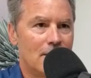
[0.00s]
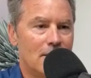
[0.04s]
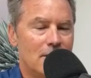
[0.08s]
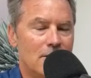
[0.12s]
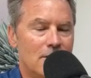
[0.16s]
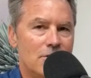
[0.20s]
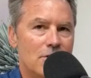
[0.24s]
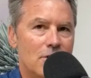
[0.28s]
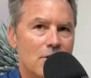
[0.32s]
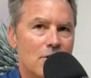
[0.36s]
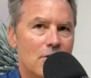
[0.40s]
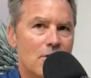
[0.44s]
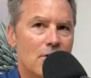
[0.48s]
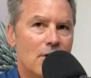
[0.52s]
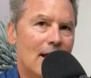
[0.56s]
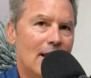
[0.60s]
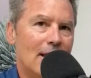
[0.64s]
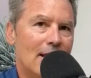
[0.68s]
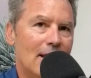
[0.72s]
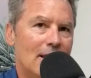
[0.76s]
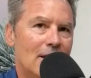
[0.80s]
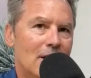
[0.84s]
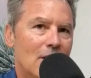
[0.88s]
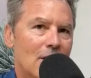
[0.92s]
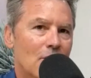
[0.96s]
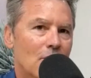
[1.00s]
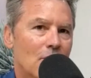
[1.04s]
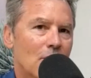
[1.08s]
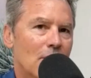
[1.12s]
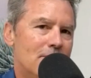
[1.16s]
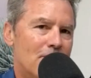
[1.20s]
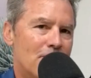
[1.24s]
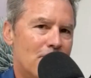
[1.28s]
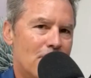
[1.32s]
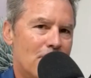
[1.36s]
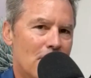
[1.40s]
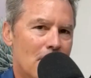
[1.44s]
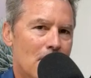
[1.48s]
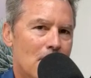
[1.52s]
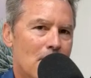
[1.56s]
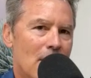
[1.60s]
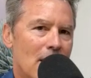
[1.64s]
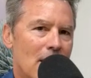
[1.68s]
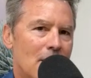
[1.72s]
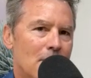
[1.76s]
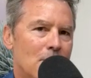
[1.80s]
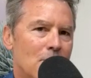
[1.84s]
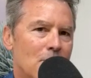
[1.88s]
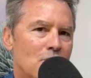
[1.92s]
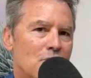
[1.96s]
So, from
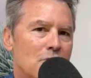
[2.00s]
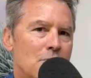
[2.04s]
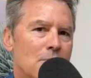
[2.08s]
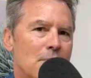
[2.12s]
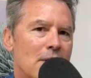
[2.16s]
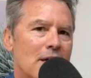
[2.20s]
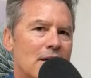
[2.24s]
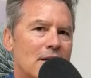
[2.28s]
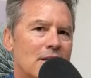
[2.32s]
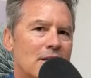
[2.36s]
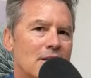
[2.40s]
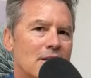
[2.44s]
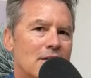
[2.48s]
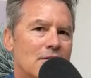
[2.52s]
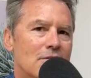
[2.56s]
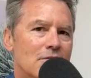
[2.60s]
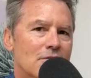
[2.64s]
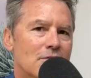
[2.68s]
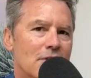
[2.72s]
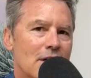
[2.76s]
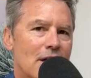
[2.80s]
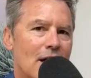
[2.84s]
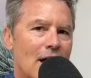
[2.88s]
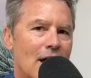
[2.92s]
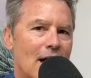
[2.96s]
my perspective,